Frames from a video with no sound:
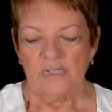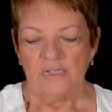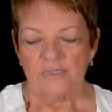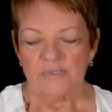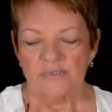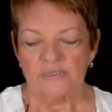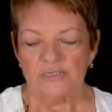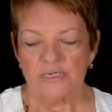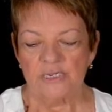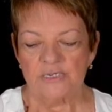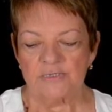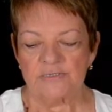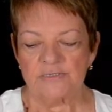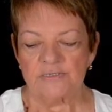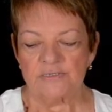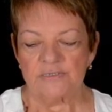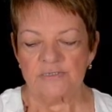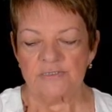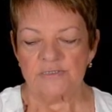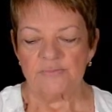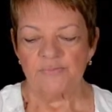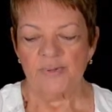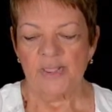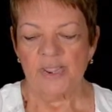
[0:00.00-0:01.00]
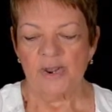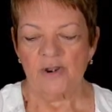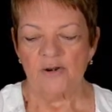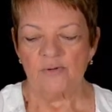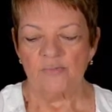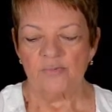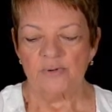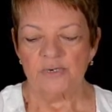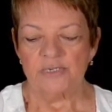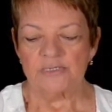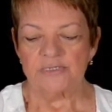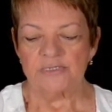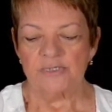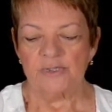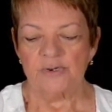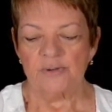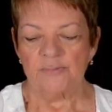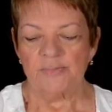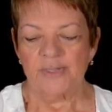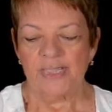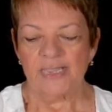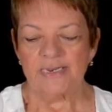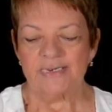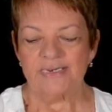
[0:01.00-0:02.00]
Jesus' parable is not
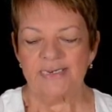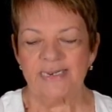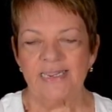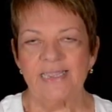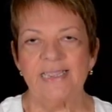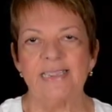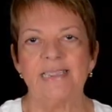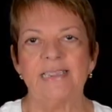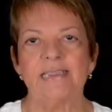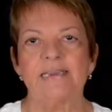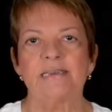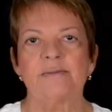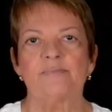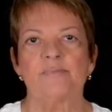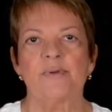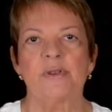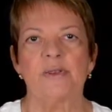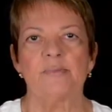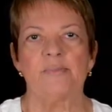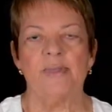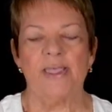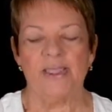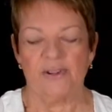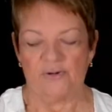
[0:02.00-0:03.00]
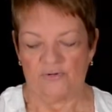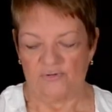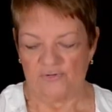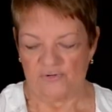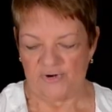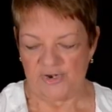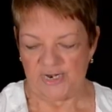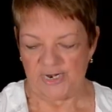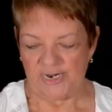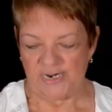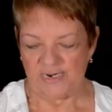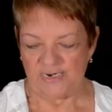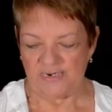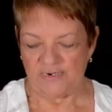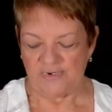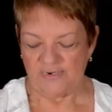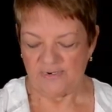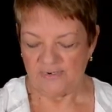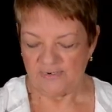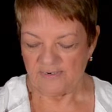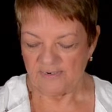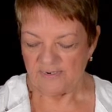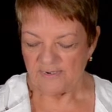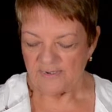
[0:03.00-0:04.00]
about need but about greed.
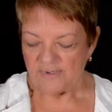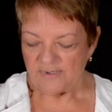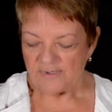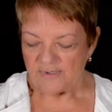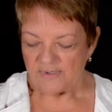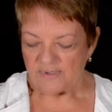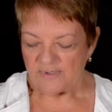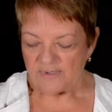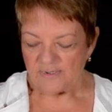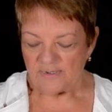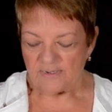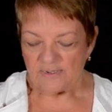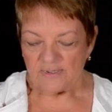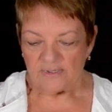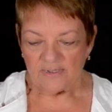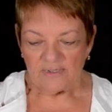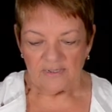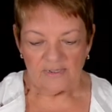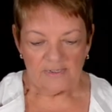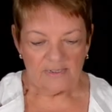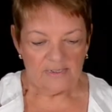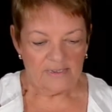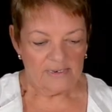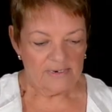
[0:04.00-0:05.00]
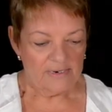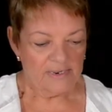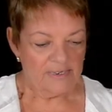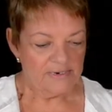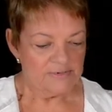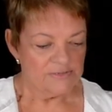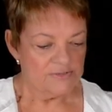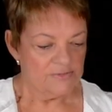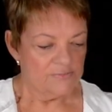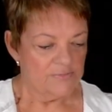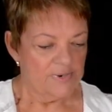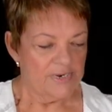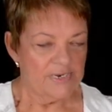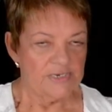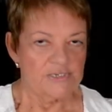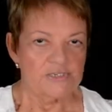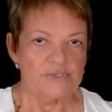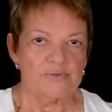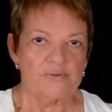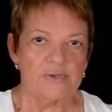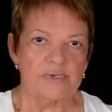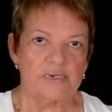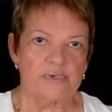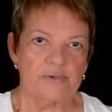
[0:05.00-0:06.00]
I'd like to read
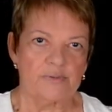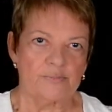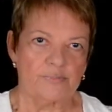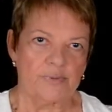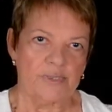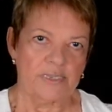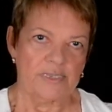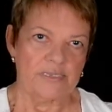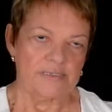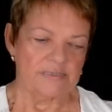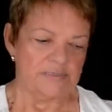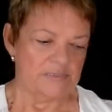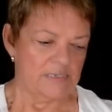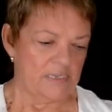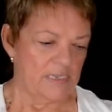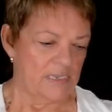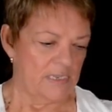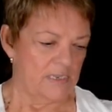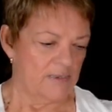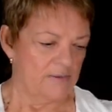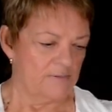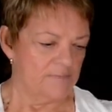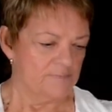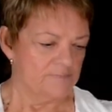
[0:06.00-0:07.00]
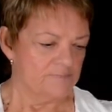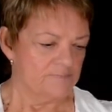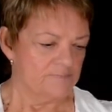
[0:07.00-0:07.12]
you a little piece here.